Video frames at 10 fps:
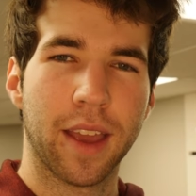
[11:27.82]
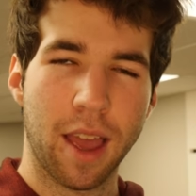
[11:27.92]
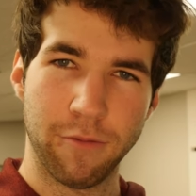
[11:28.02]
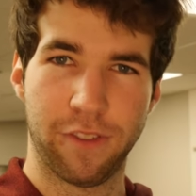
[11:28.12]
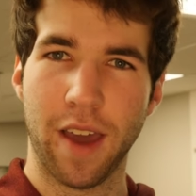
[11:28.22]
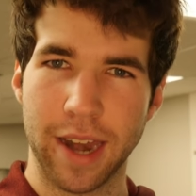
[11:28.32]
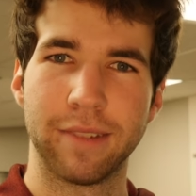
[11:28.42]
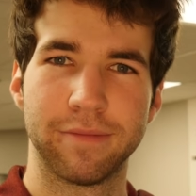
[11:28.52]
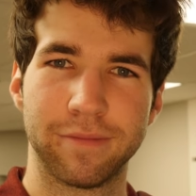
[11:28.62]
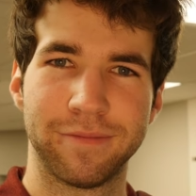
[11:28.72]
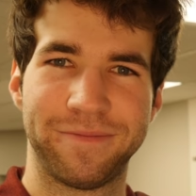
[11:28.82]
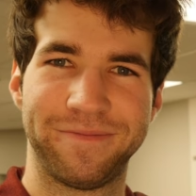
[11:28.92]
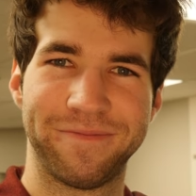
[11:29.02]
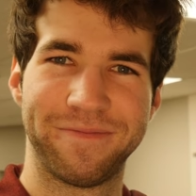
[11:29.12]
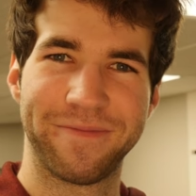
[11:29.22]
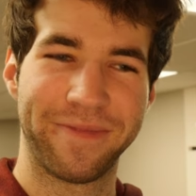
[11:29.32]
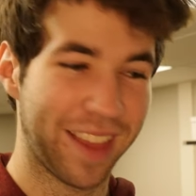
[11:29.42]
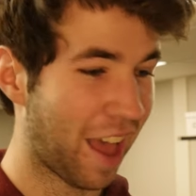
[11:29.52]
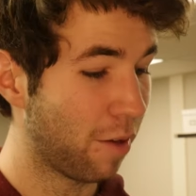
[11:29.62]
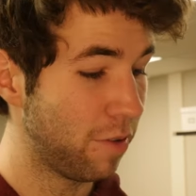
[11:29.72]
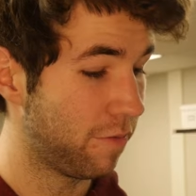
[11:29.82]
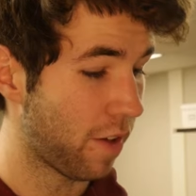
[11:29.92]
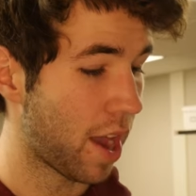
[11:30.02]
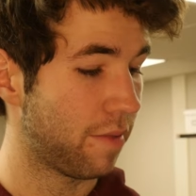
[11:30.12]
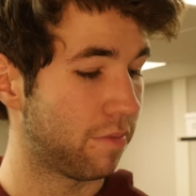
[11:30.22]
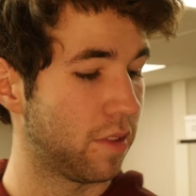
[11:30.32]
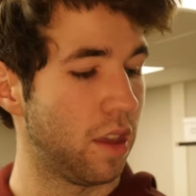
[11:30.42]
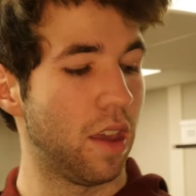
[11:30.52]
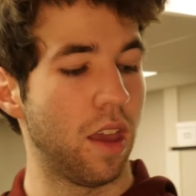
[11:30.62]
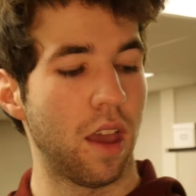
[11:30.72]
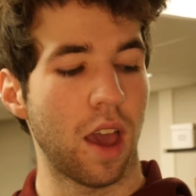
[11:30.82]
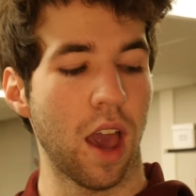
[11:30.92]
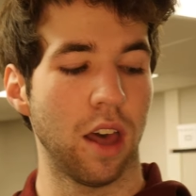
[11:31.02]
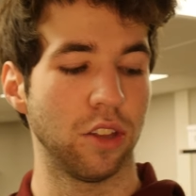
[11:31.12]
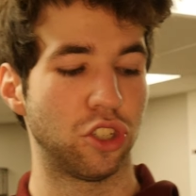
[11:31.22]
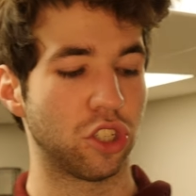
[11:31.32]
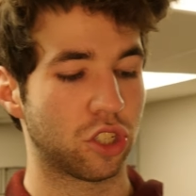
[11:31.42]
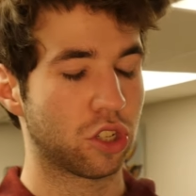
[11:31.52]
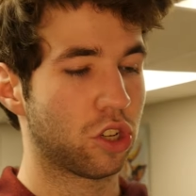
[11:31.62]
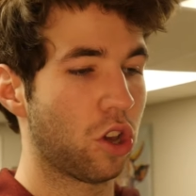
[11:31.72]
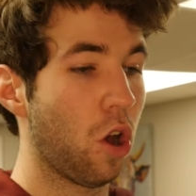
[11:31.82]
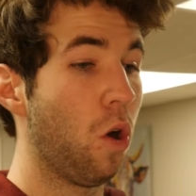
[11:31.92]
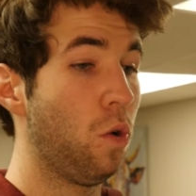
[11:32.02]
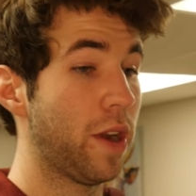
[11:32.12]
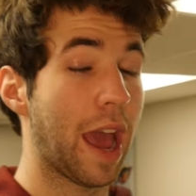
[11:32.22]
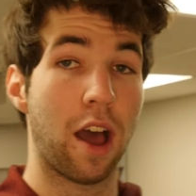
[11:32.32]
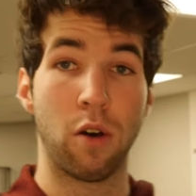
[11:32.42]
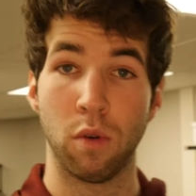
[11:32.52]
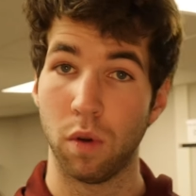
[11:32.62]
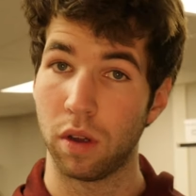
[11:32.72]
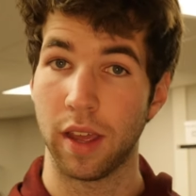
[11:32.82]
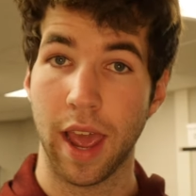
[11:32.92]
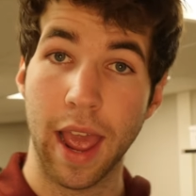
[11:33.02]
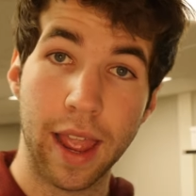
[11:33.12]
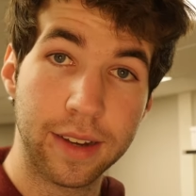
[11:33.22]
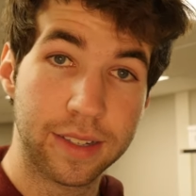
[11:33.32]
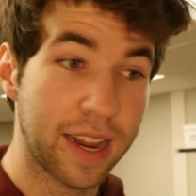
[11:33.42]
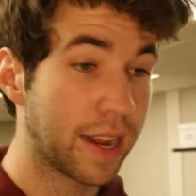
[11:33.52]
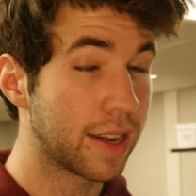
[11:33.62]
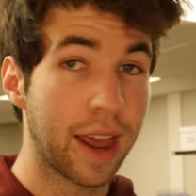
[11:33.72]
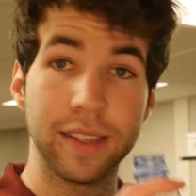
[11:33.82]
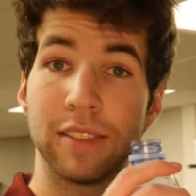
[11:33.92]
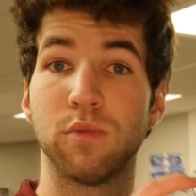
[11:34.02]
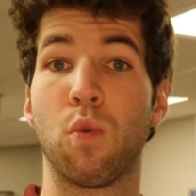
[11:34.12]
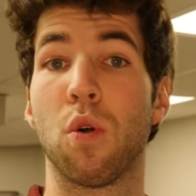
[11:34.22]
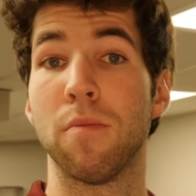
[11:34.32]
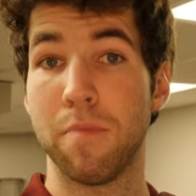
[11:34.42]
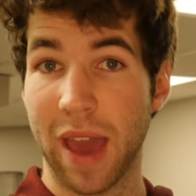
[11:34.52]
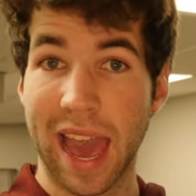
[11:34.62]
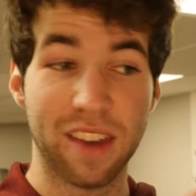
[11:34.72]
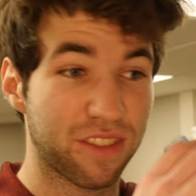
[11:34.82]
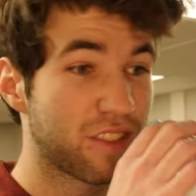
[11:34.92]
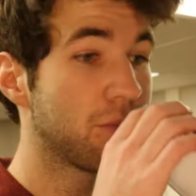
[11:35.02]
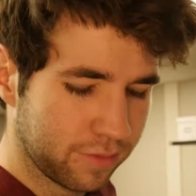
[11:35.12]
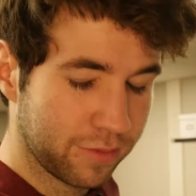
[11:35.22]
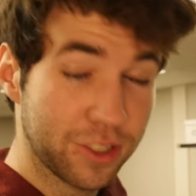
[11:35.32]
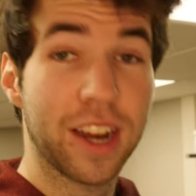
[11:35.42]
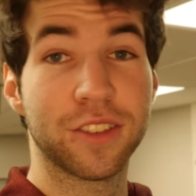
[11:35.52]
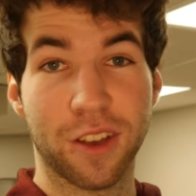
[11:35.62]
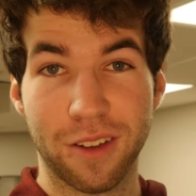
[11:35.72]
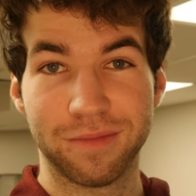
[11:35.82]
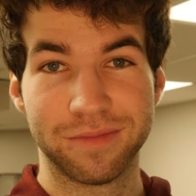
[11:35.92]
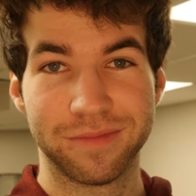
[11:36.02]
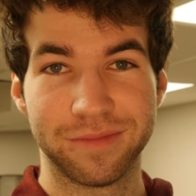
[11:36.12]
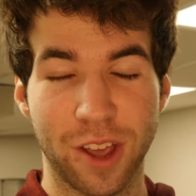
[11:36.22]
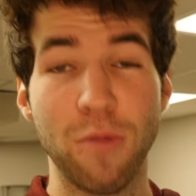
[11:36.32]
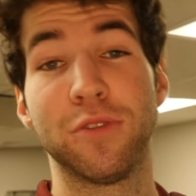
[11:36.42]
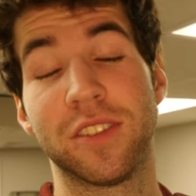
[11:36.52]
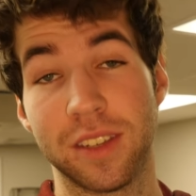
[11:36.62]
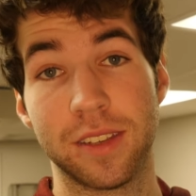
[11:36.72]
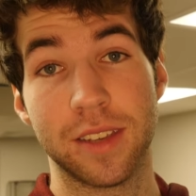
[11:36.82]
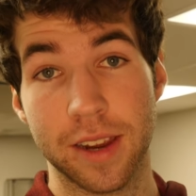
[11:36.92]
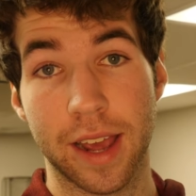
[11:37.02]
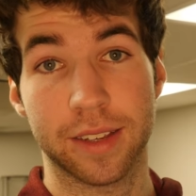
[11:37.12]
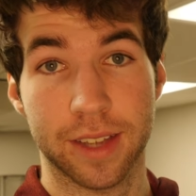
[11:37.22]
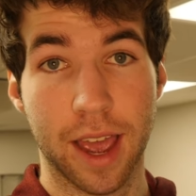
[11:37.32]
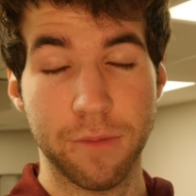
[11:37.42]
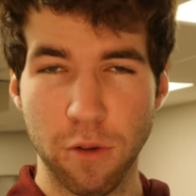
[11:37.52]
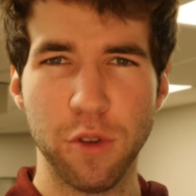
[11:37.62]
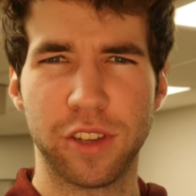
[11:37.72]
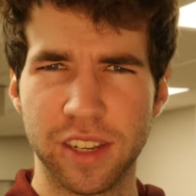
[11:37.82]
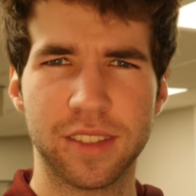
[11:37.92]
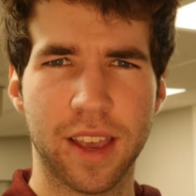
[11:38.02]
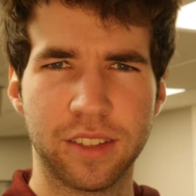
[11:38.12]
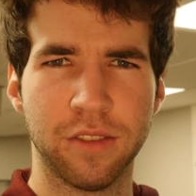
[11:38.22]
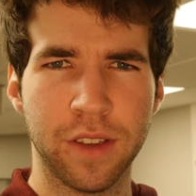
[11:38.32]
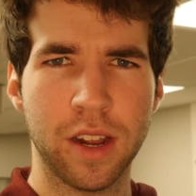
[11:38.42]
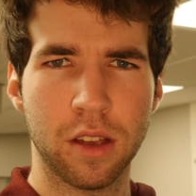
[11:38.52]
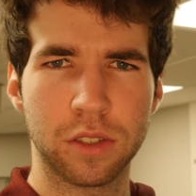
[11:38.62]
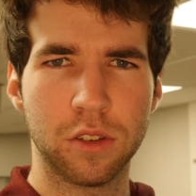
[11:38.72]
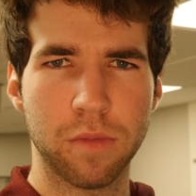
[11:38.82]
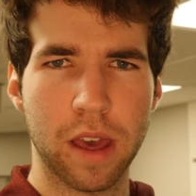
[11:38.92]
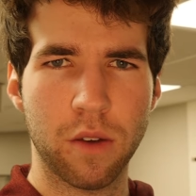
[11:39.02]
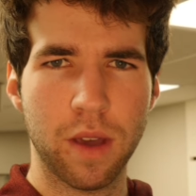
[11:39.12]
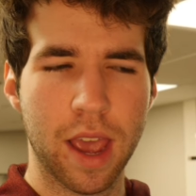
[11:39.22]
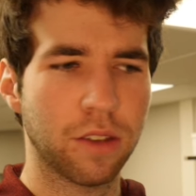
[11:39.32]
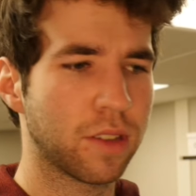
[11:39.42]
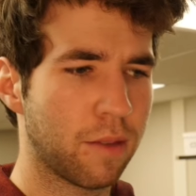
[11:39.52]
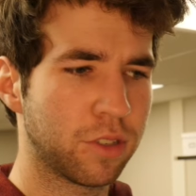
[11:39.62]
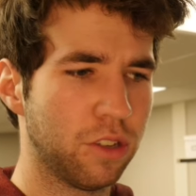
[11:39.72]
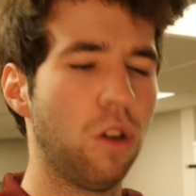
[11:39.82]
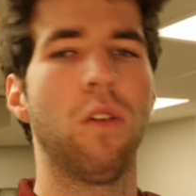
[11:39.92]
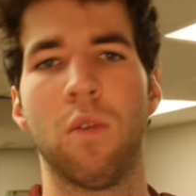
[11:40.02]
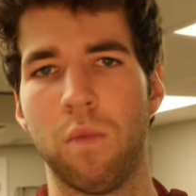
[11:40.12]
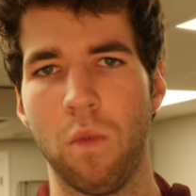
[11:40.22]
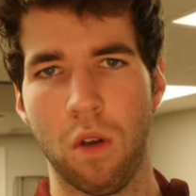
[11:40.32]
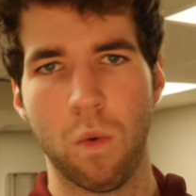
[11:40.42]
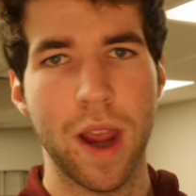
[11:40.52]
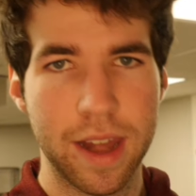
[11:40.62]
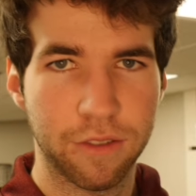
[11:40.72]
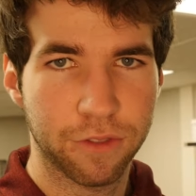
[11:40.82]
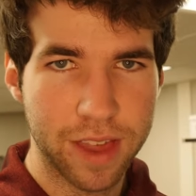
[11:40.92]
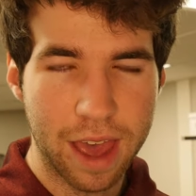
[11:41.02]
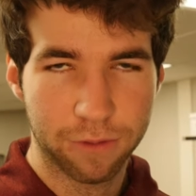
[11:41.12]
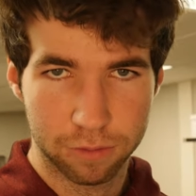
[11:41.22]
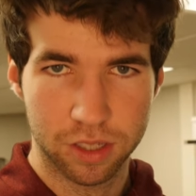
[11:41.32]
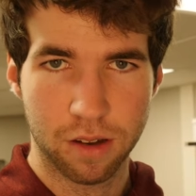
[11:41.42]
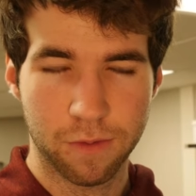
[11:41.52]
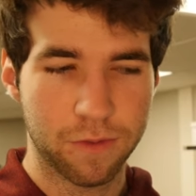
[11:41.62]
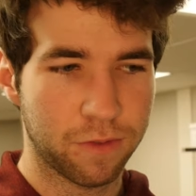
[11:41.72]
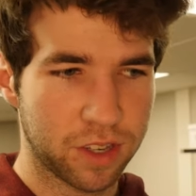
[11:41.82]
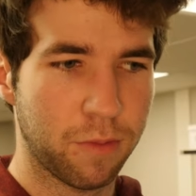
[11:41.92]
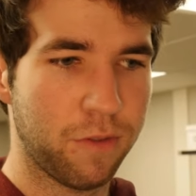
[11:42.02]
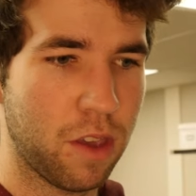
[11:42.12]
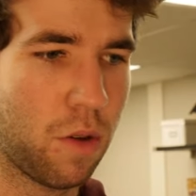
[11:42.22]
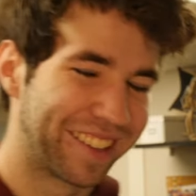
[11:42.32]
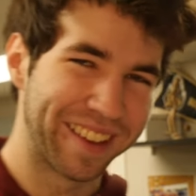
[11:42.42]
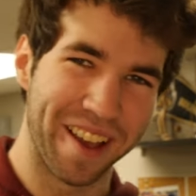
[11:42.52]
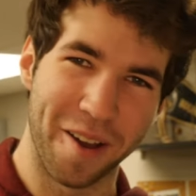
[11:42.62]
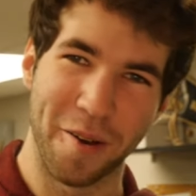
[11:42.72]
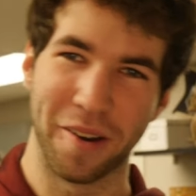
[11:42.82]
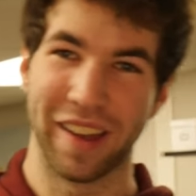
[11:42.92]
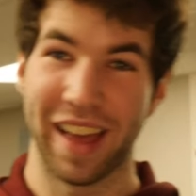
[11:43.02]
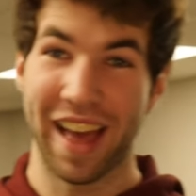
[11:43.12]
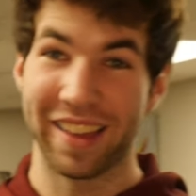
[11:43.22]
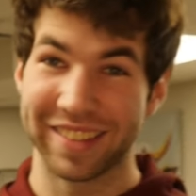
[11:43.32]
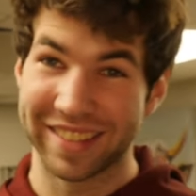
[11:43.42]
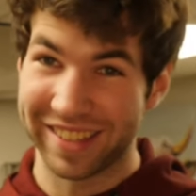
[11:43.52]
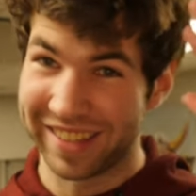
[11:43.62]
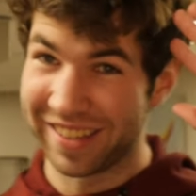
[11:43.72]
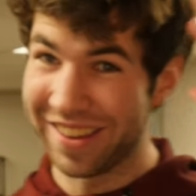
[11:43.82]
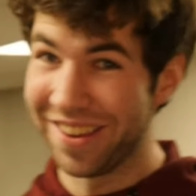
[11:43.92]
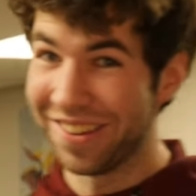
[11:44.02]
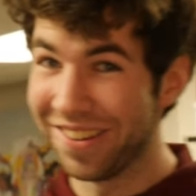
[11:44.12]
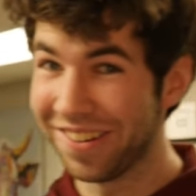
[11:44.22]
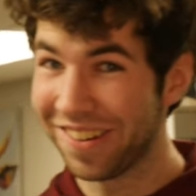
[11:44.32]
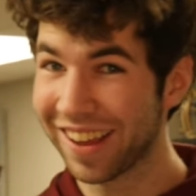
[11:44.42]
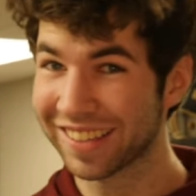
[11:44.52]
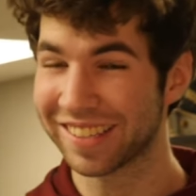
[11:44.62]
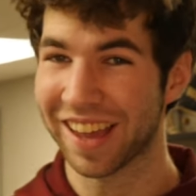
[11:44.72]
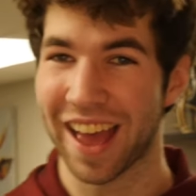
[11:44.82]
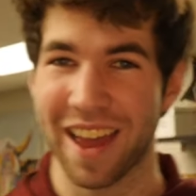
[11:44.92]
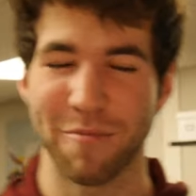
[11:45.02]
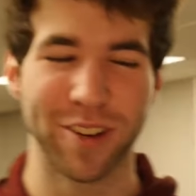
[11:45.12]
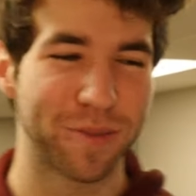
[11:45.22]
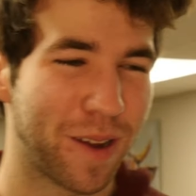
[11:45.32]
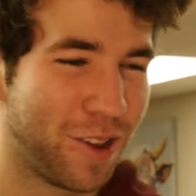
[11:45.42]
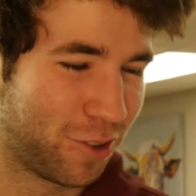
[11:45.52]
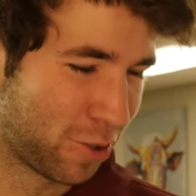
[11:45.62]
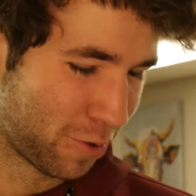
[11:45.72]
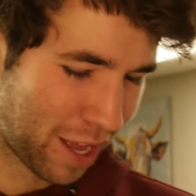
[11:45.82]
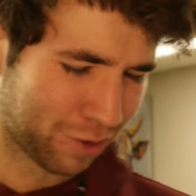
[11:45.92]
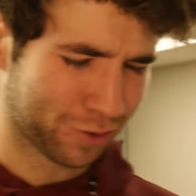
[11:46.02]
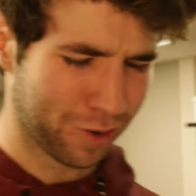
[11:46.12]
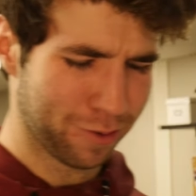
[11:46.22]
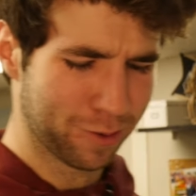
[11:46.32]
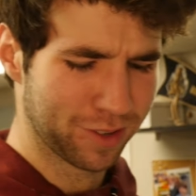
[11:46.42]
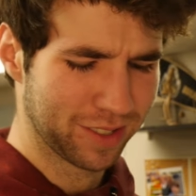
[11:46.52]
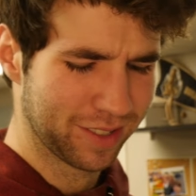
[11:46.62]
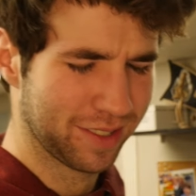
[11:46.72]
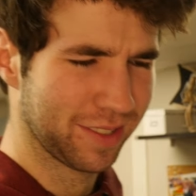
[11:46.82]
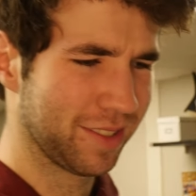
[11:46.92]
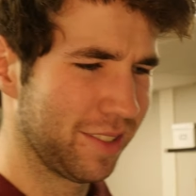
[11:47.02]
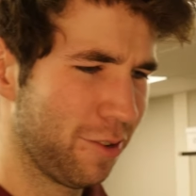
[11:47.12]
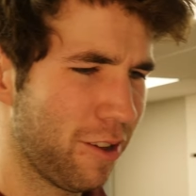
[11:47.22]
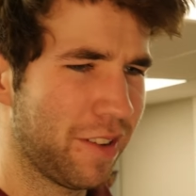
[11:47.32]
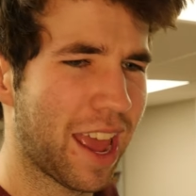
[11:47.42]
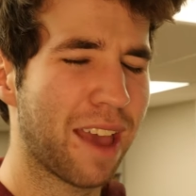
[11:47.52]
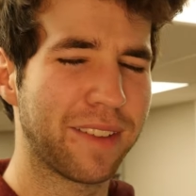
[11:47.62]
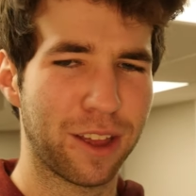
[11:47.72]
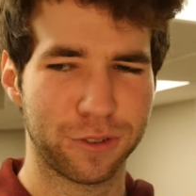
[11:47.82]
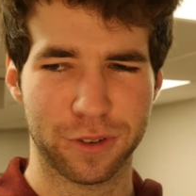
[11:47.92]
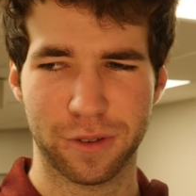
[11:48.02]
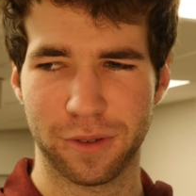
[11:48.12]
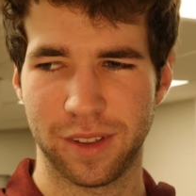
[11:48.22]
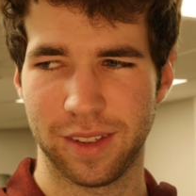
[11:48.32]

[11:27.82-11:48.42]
I'm fine. I'll be fine. I'll just go now and take a nice warm bath. So that's all. Hope to see you next time. Hope you disliked the video too, by the way. I'm still waiting for that from some of you. So I'll see you next time. What's my usual outro? Do I even have an outro?